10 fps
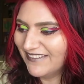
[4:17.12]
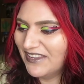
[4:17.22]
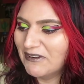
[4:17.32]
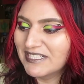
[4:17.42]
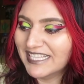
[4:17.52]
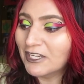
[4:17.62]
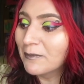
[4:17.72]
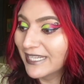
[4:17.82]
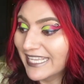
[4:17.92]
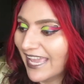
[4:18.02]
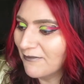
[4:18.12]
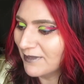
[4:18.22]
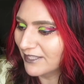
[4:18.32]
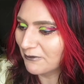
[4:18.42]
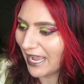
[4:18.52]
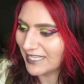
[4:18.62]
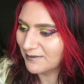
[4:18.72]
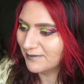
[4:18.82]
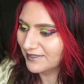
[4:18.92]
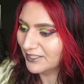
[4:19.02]
Very subtle, but he gave me the Rasp.
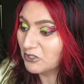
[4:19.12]
The